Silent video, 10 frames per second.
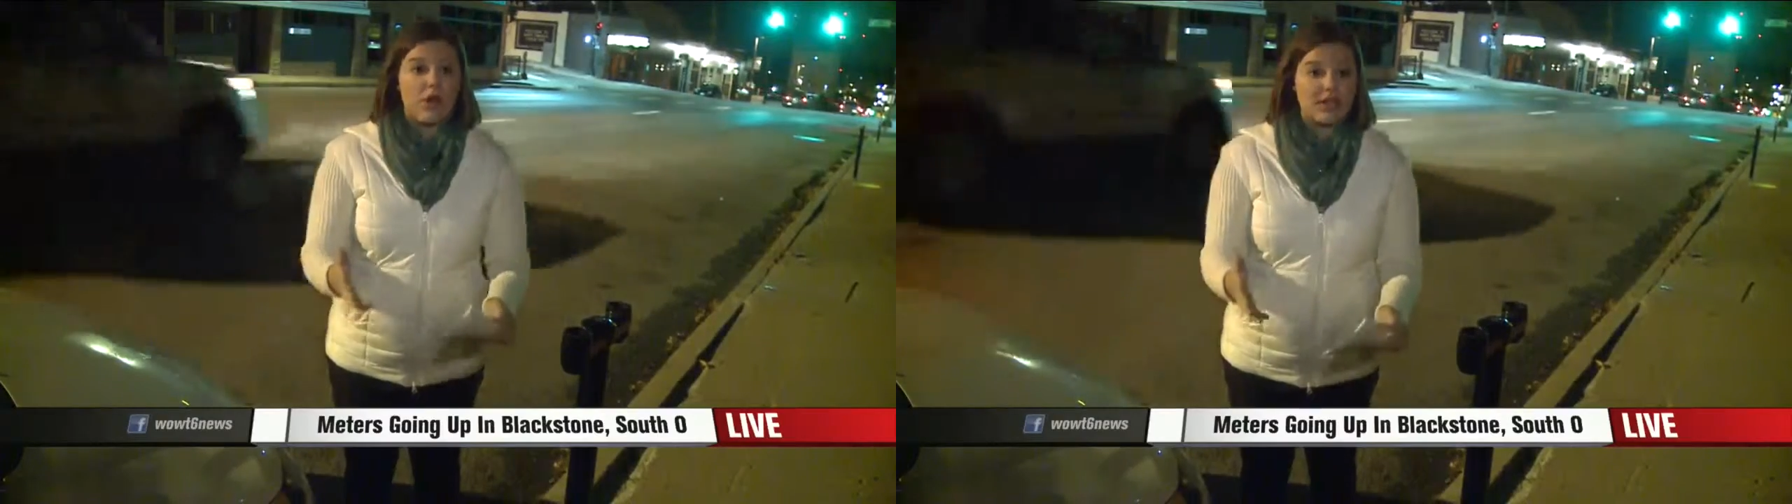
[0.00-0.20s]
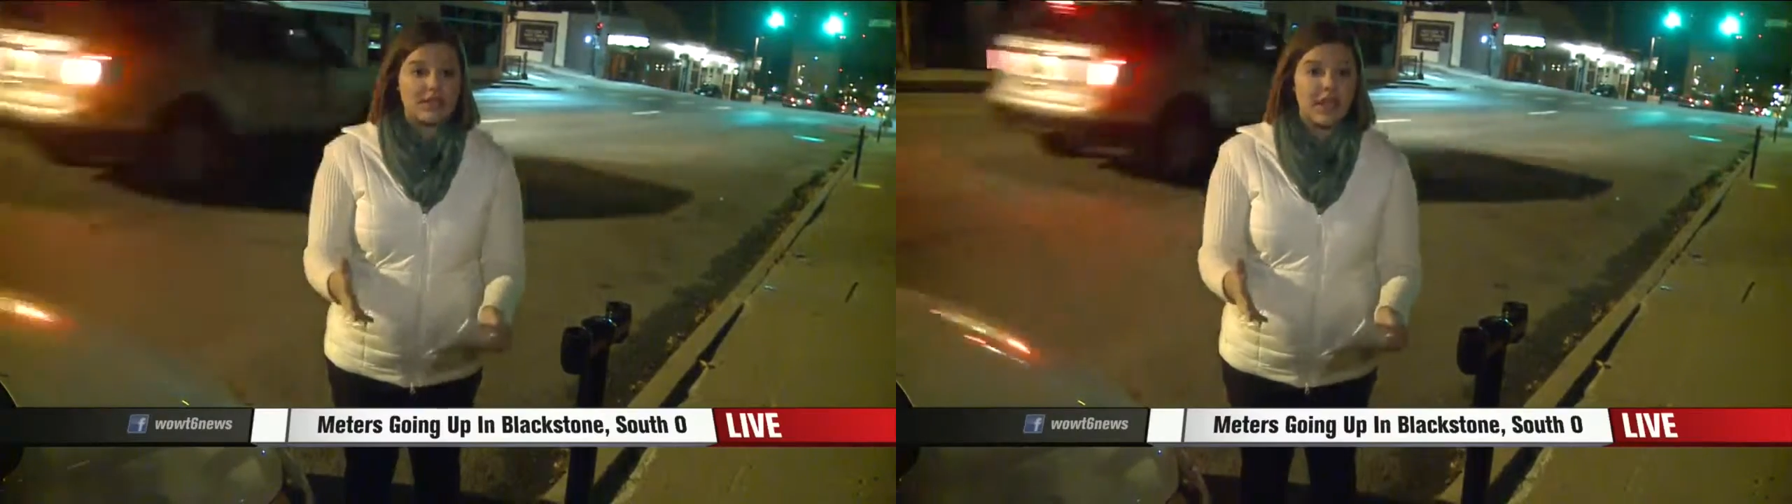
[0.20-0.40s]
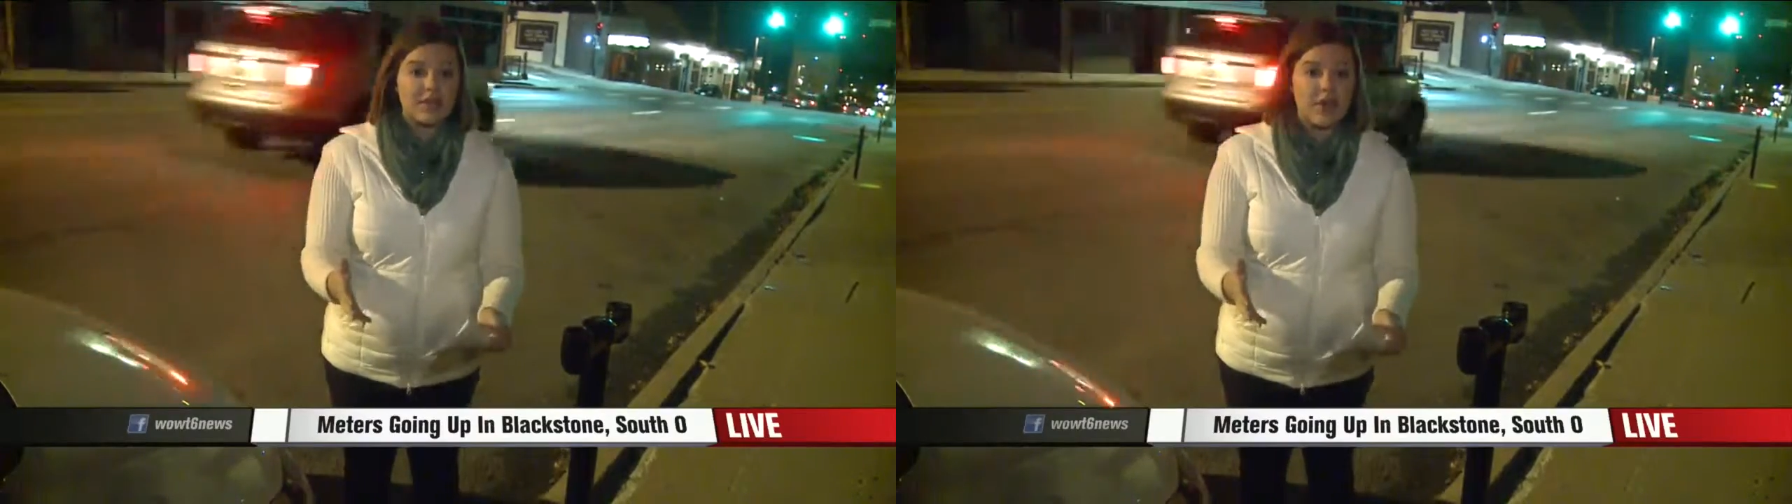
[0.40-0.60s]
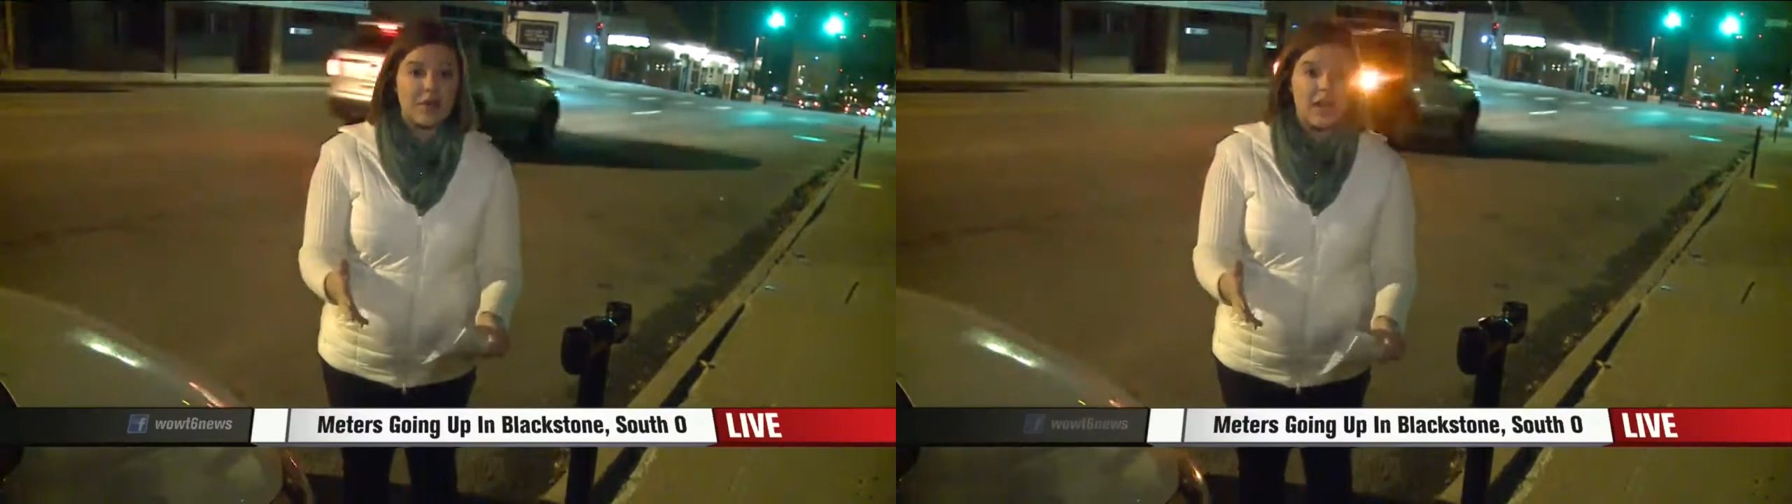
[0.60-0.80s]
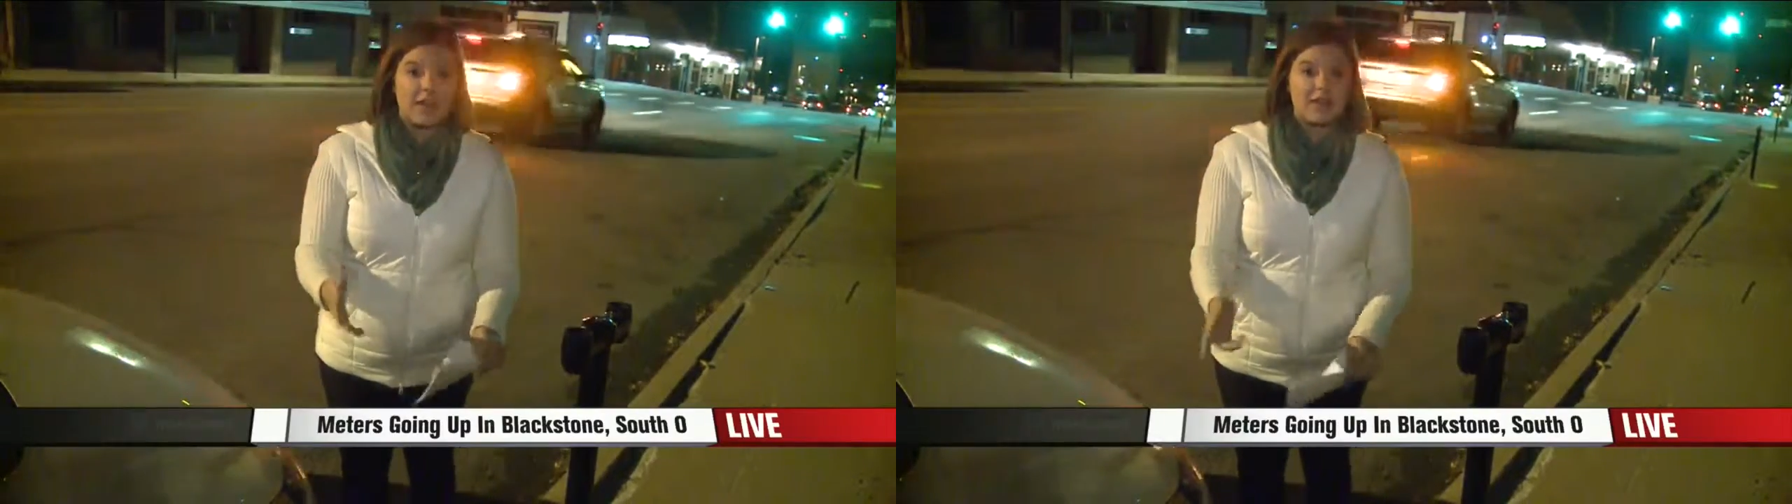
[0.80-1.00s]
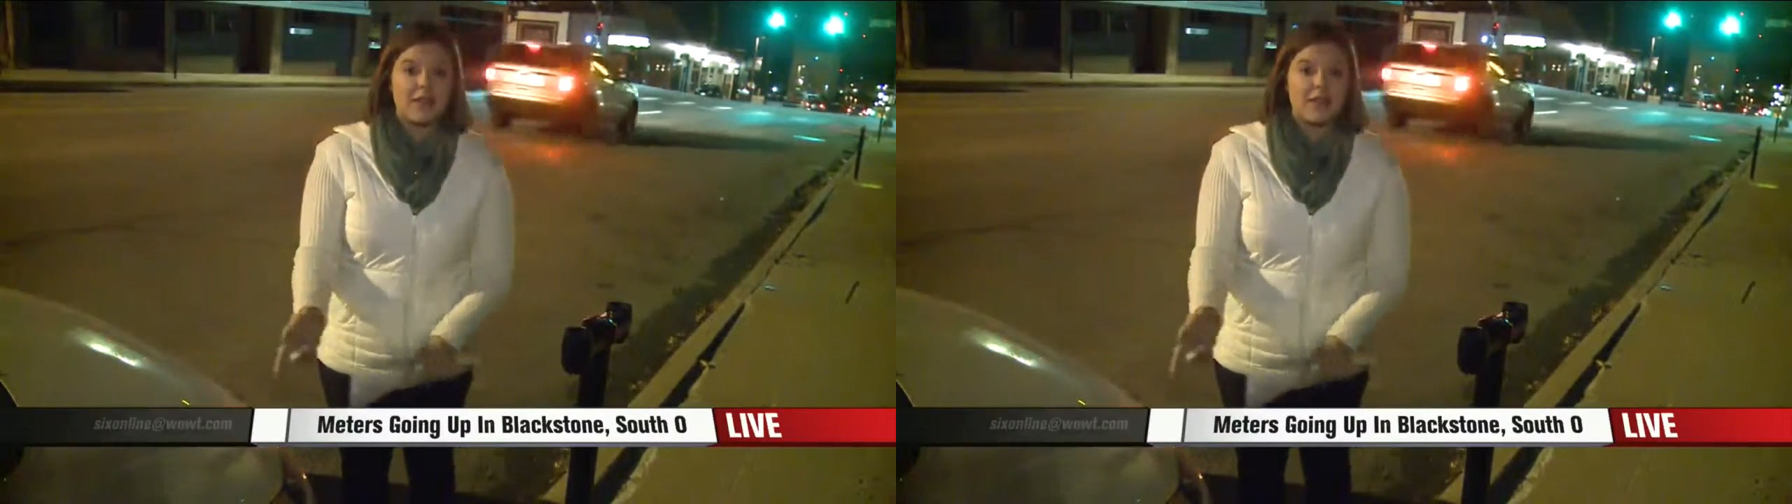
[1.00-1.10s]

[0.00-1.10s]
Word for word: Or in South Omaha,